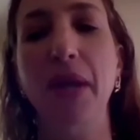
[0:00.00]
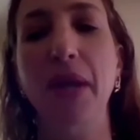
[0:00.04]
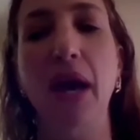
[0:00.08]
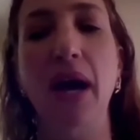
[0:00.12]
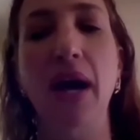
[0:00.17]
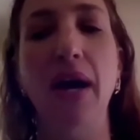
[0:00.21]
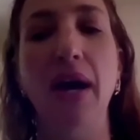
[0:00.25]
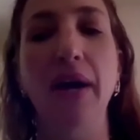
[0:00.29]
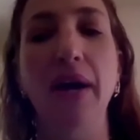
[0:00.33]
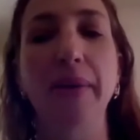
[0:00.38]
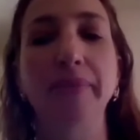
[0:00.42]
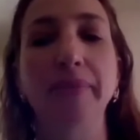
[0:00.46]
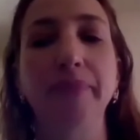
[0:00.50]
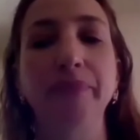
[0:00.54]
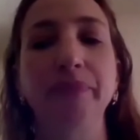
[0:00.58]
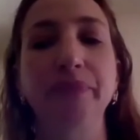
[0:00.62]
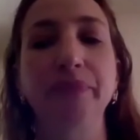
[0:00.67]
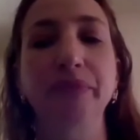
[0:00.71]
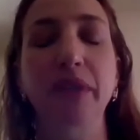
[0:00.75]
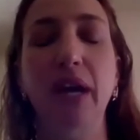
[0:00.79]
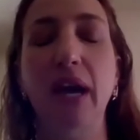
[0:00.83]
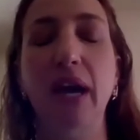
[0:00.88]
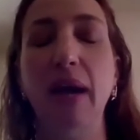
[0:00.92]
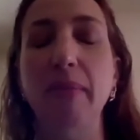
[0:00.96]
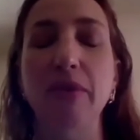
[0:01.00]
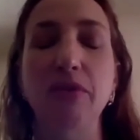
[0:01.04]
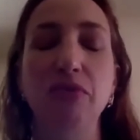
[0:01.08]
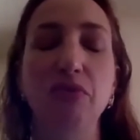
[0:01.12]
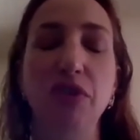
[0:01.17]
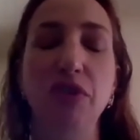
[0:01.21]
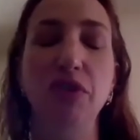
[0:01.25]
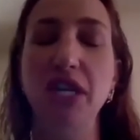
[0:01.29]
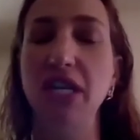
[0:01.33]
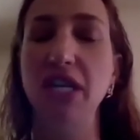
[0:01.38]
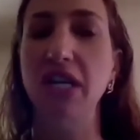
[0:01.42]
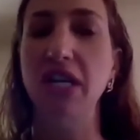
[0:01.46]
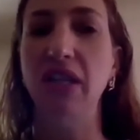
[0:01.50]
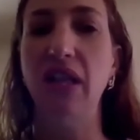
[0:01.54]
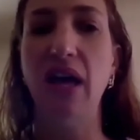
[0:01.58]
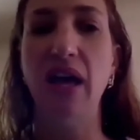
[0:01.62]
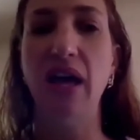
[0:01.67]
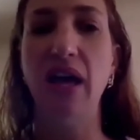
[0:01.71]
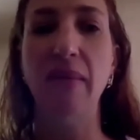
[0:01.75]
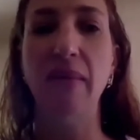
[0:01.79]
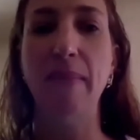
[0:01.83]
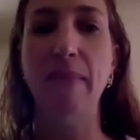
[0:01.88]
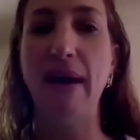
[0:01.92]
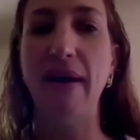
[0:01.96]
I've been reading a
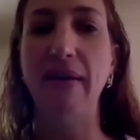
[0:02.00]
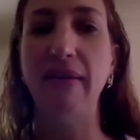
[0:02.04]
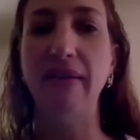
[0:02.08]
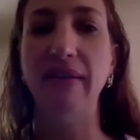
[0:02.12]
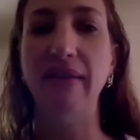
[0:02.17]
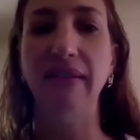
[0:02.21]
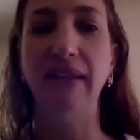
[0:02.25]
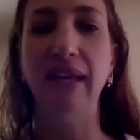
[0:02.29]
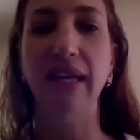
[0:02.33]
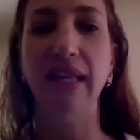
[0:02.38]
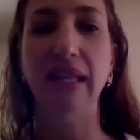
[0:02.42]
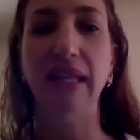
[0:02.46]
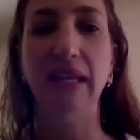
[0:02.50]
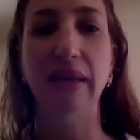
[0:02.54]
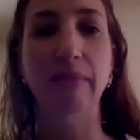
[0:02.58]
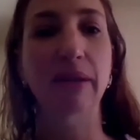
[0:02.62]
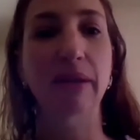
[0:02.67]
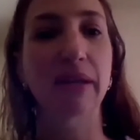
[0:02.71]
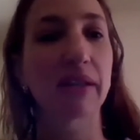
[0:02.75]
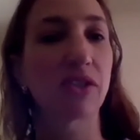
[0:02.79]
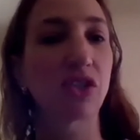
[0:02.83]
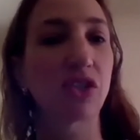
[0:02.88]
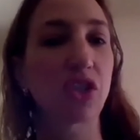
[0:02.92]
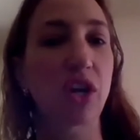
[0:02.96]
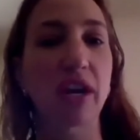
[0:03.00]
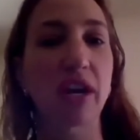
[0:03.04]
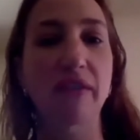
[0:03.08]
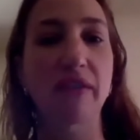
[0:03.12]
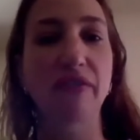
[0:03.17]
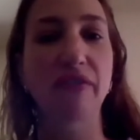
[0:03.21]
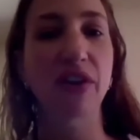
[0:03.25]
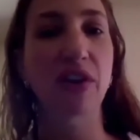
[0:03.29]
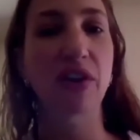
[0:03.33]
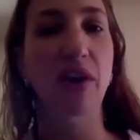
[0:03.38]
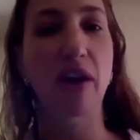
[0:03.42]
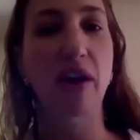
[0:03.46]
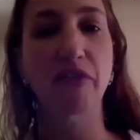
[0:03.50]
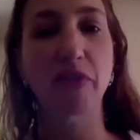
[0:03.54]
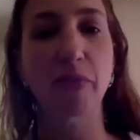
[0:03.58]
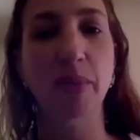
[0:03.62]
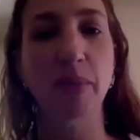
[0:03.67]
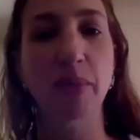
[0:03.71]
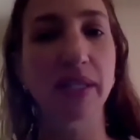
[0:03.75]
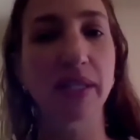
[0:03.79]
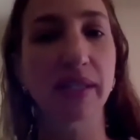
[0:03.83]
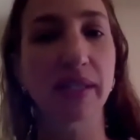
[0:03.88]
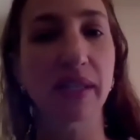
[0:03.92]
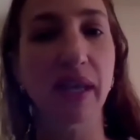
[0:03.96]
lot about it lately because trying to figure out for
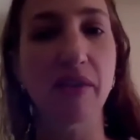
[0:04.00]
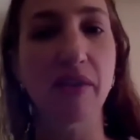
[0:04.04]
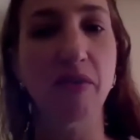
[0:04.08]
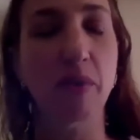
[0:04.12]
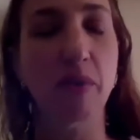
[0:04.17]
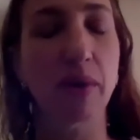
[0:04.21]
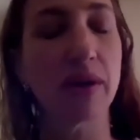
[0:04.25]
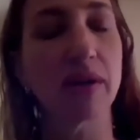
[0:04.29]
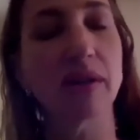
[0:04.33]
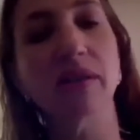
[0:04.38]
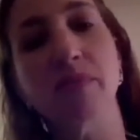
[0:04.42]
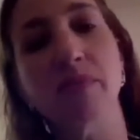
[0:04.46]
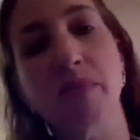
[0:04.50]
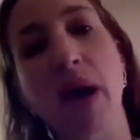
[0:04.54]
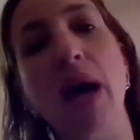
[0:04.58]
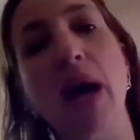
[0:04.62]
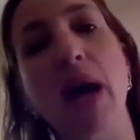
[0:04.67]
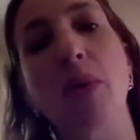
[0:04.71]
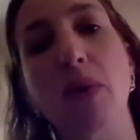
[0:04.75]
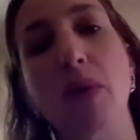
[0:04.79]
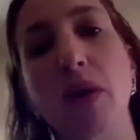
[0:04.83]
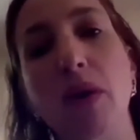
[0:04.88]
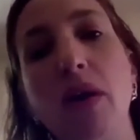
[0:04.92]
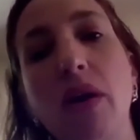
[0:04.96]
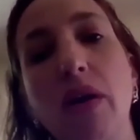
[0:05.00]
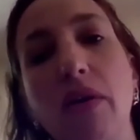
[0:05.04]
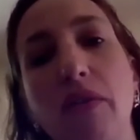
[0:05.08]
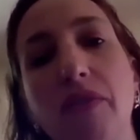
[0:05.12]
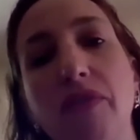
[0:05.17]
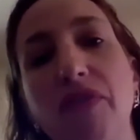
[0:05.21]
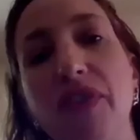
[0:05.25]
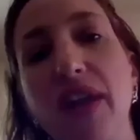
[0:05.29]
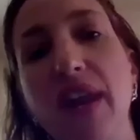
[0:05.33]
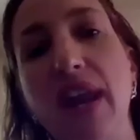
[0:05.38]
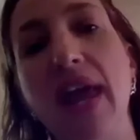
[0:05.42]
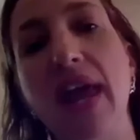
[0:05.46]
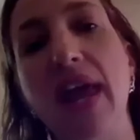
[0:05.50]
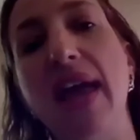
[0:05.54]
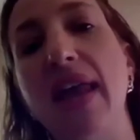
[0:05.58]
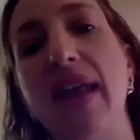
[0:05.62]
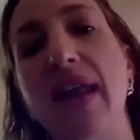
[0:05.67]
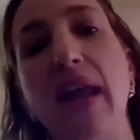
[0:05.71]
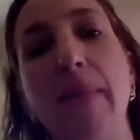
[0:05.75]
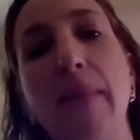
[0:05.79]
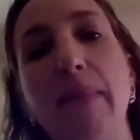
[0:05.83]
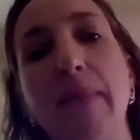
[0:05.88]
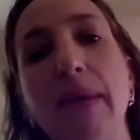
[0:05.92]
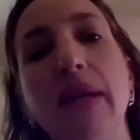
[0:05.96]
myself, where does my work fit in?
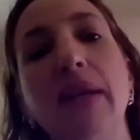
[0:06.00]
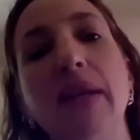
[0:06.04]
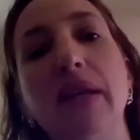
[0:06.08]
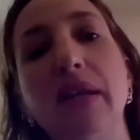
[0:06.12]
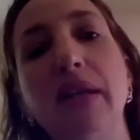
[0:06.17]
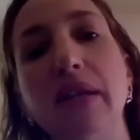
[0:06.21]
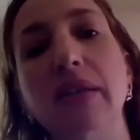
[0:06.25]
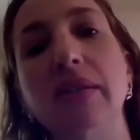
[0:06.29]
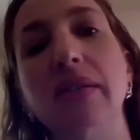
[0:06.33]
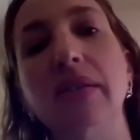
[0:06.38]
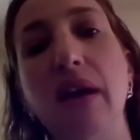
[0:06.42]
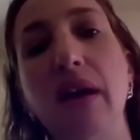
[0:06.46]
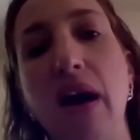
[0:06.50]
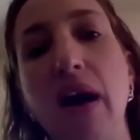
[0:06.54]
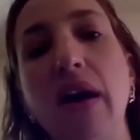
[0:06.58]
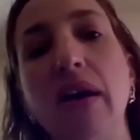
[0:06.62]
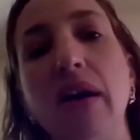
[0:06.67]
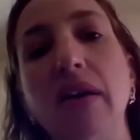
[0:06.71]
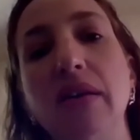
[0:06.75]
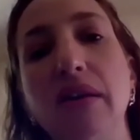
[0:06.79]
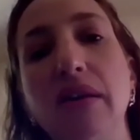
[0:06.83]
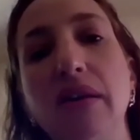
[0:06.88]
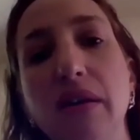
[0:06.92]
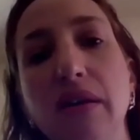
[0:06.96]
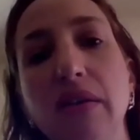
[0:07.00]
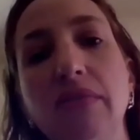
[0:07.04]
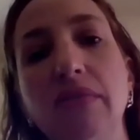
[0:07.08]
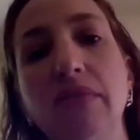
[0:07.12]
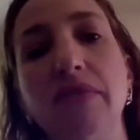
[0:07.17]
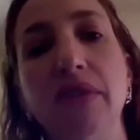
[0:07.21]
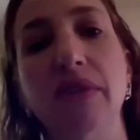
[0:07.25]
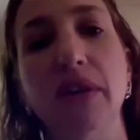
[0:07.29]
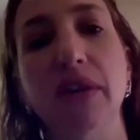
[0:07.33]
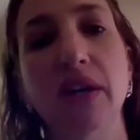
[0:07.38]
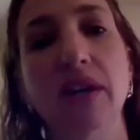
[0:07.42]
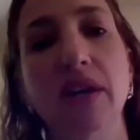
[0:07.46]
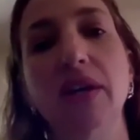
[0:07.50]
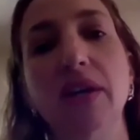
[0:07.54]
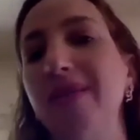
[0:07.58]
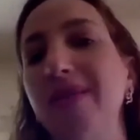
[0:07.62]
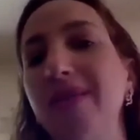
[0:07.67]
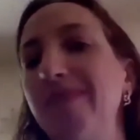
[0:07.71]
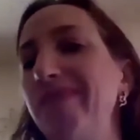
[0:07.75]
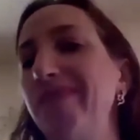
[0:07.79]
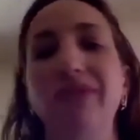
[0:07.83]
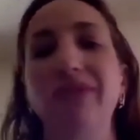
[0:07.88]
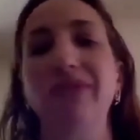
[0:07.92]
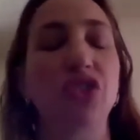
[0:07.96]
I mean, it is kind of
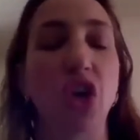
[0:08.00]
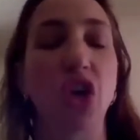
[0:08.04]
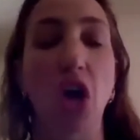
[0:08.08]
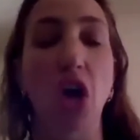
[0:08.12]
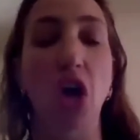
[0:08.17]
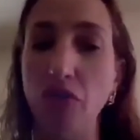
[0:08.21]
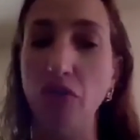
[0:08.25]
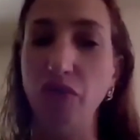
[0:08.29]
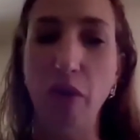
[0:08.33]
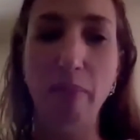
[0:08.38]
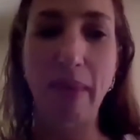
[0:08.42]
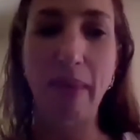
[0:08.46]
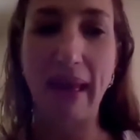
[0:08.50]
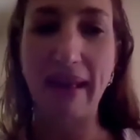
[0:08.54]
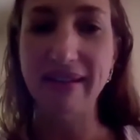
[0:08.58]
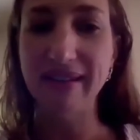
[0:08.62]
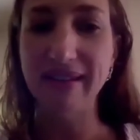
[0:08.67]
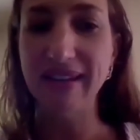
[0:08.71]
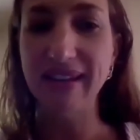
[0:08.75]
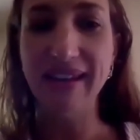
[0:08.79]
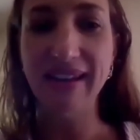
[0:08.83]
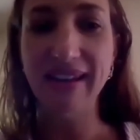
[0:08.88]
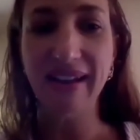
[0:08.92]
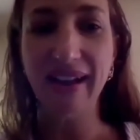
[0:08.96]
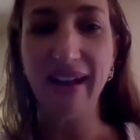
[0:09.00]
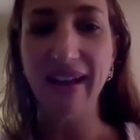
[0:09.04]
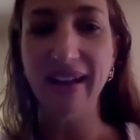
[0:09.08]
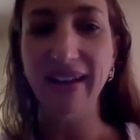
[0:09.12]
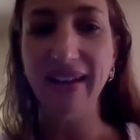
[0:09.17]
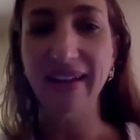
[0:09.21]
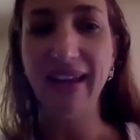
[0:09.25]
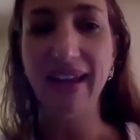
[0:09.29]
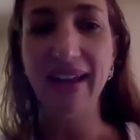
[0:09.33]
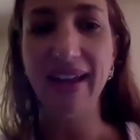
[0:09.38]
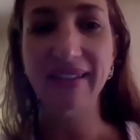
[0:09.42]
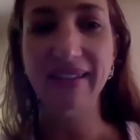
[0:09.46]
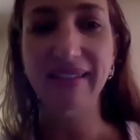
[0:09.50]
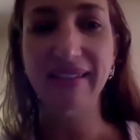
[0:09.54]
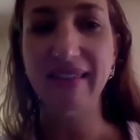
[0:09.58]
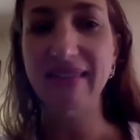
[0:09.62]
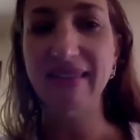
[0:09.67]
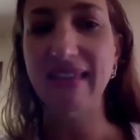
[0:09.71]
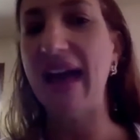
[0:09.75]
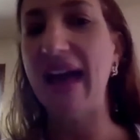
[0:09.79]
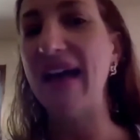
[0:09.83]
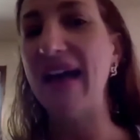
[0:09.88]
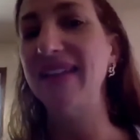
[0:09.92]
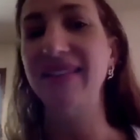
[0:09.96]
genre bending, I guess, in
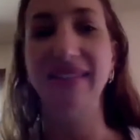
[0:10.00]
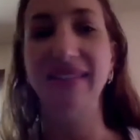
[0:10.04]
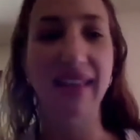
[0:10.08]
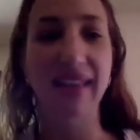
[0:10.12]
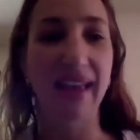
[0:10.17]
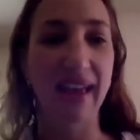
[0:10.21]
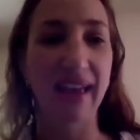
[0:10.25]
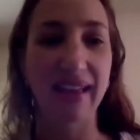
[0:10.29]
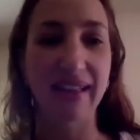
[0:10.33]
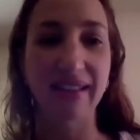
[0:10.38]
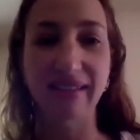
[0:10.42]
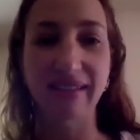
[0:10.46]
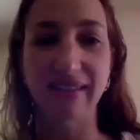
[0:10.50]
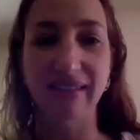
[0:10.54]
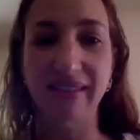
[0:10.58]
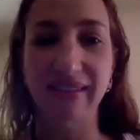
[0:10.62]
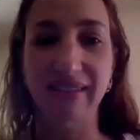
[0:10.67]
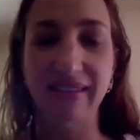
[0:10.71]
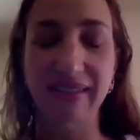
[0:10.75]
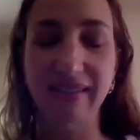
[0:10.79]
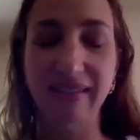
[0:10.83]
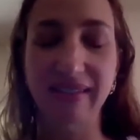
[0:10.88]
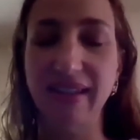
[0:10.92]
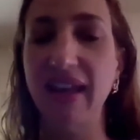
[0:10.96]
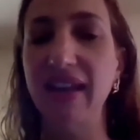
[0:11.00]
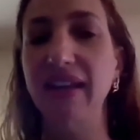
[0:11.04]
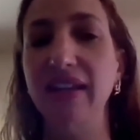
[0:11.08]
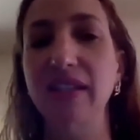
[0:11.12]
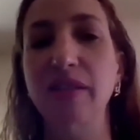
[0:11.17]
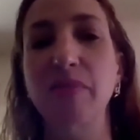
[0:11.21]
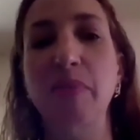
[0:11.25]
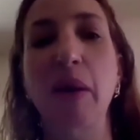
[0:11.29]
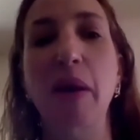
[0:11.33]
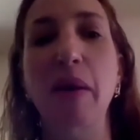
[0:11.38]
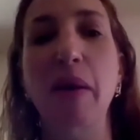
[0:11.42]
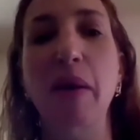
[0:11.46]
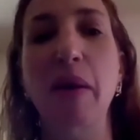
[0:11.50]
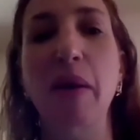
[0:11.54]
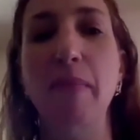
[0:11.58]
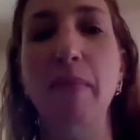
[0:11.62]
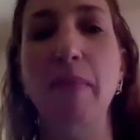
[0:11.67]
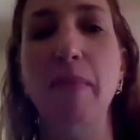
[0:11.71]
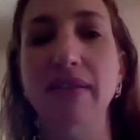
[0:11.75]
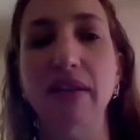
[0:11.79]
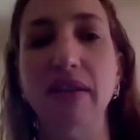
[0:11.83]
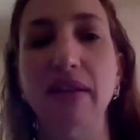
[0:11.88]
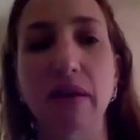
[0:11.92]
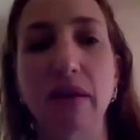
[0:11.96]
that it's not
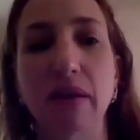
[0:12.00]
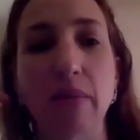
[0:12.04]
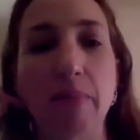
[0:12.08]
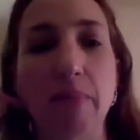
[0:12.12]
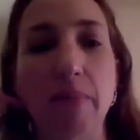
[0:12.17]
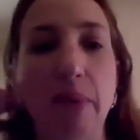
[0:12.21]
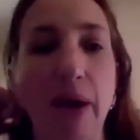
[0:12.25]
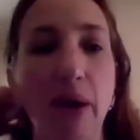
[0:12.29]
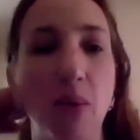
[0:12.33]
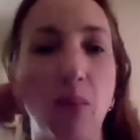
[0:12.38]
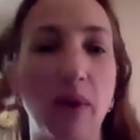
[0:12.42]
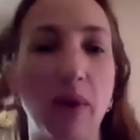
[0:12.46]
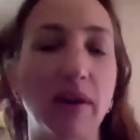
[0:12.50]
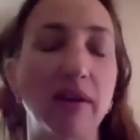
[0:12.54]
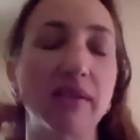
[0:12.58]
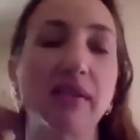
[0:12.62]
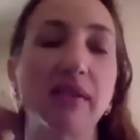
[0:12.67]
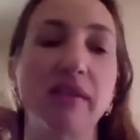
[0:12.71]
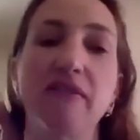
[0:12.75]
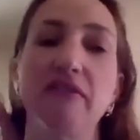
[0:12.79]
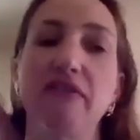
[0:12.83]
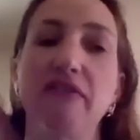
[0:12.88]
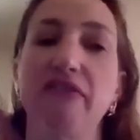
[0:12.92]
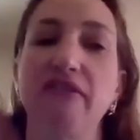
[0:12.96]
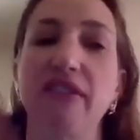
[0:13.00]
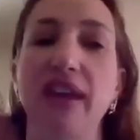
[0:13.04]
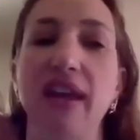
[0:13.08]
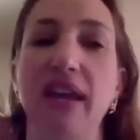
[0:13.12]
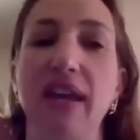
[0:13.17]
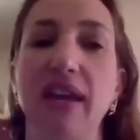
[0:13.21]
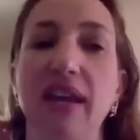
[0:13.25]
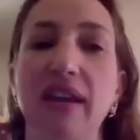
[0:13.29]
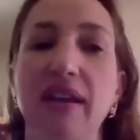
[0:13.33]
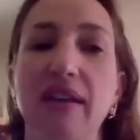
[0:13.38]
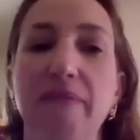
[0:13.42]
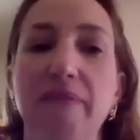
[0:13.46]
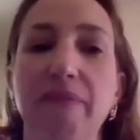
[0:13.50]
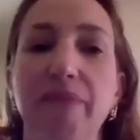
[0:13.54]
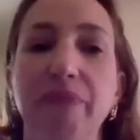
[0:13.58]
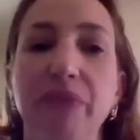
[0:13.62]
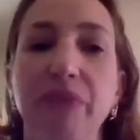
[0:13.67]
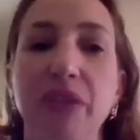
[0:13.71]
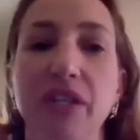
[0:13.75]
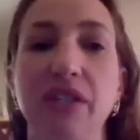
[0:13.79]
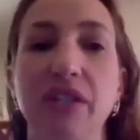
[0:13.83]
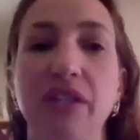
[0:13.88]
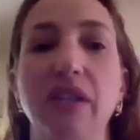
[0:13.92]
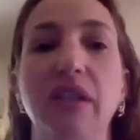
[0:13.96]
experimental, but where does it fit?
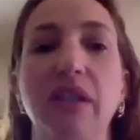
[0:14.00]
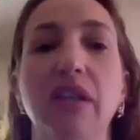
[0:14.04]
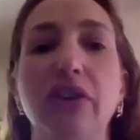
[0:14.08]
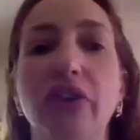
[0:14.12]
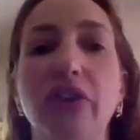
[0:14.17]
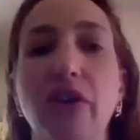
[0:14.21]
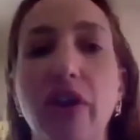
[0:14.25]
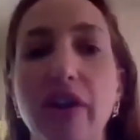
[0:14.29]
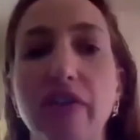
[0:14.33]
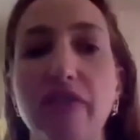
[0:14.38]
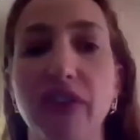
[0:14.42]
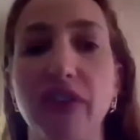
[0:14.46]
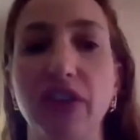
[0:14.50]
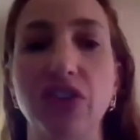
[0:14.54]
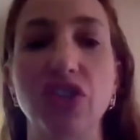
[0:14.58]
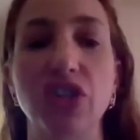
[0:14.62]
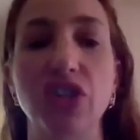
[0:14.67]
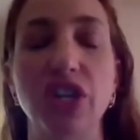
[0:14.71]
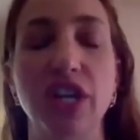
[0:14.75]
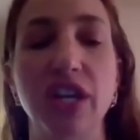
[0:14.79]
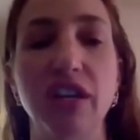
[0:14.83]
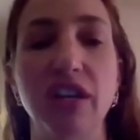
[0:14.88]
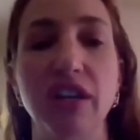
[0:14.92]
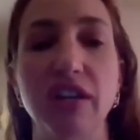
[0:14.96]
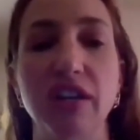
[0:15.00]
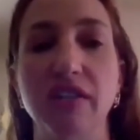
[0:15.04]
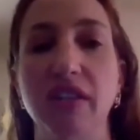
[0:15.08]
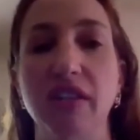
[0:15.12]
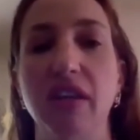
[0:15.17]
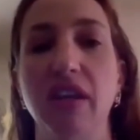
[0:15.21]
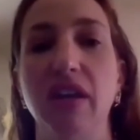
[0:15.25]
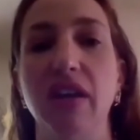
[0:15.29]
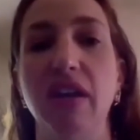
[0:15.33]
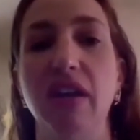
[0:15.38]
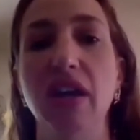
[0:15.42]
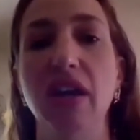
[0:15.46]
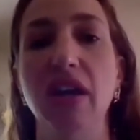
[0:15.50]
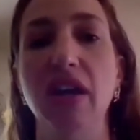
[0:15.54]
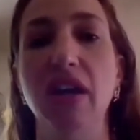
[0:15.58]
Is it literary fiction? Is it